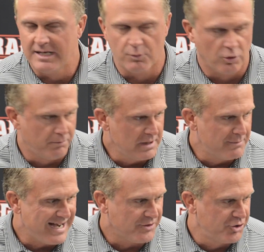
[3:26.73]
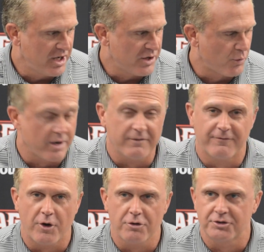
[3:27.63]
But he will be back January
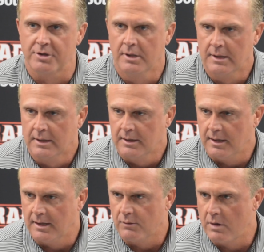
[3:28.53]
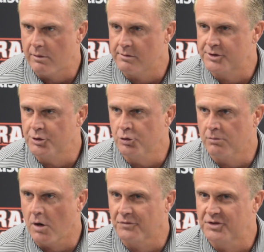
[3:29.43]
1st. When we
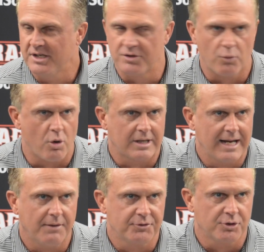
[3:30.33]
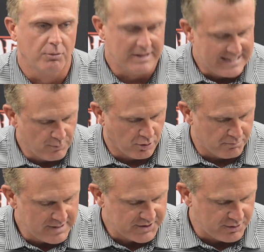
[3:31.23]
resume off-season workouts. But he
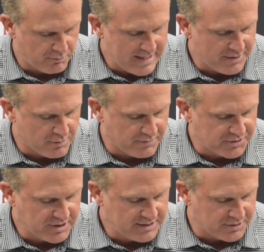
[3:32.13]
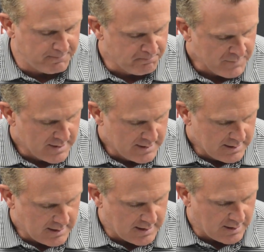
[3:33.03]
will miss the remainder of the season
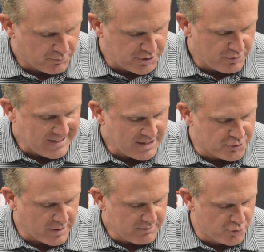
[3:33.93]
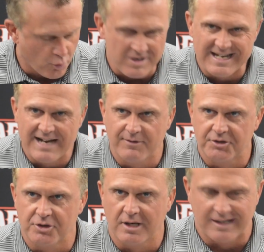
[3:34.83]
due to injury. Jordan
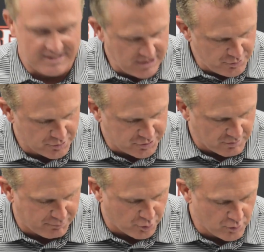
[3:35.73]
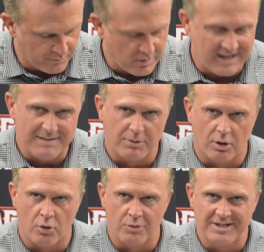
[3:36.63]
Davis continues to improve. Raheem
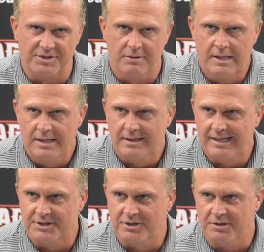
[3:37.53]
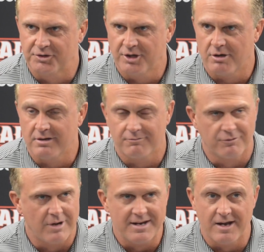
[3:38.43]
Malone is considered
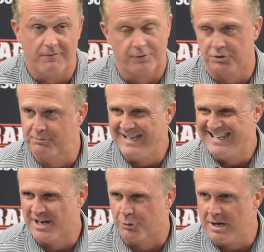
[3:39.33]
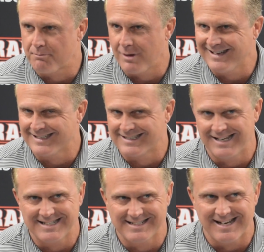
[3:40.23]
right now full speed. Had a great
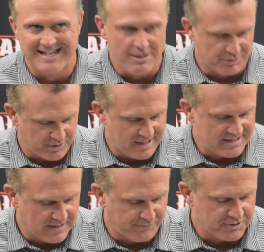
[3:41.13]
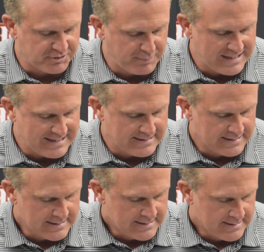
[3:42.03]
practice last night. He was at a different
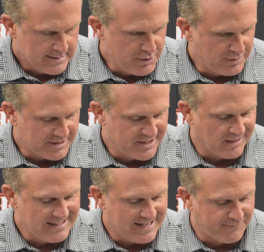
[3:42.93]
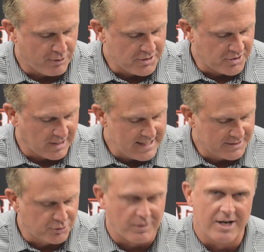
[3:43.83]
speed. You can tell he had fresh
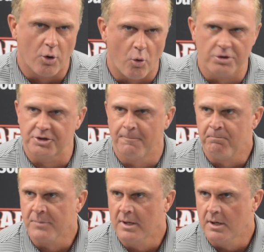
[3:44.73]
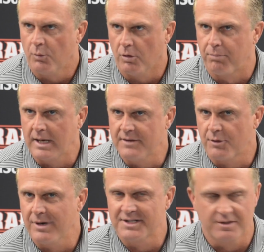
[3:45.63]
legs. Grant Horst will play
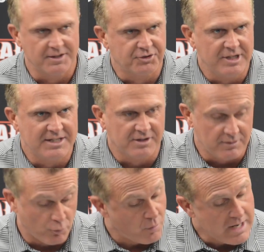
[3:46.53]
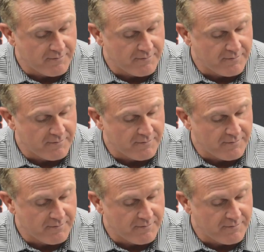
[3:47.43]
the rest of the season.